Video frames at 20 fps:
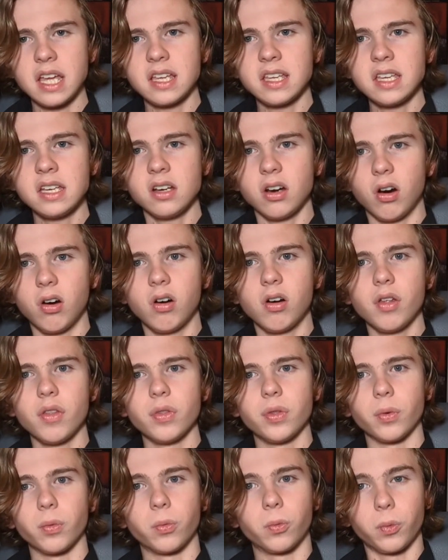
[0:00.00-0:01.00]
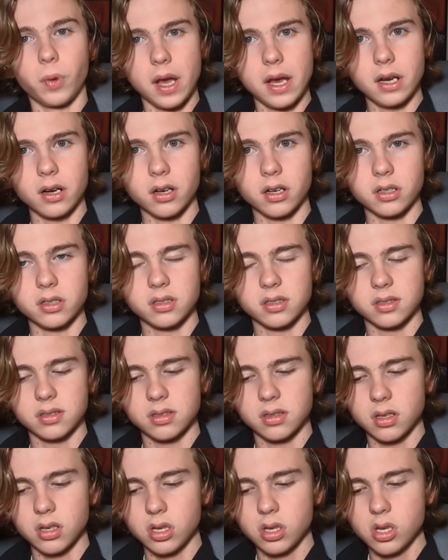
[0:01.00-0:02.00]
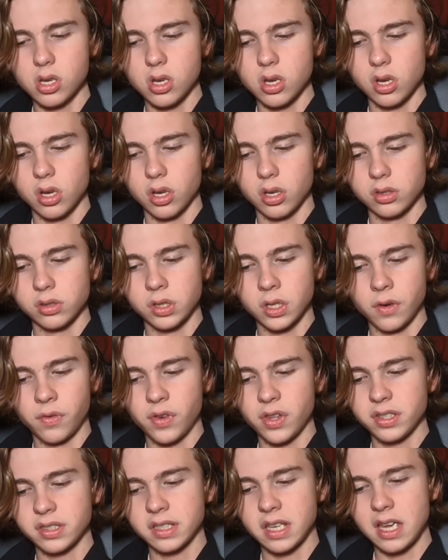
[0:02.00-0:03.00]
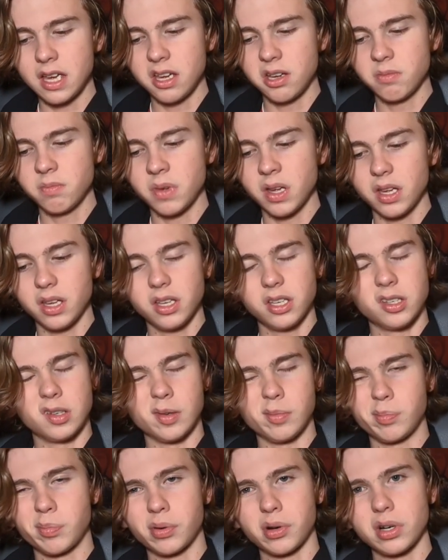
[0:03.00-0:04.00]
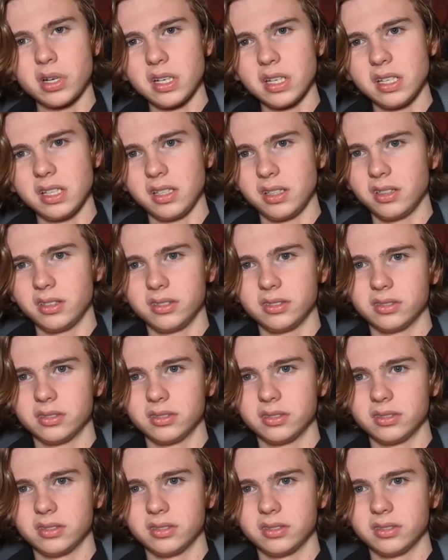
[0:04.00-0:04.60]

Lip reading: taking on the Raiders. So for this game, it's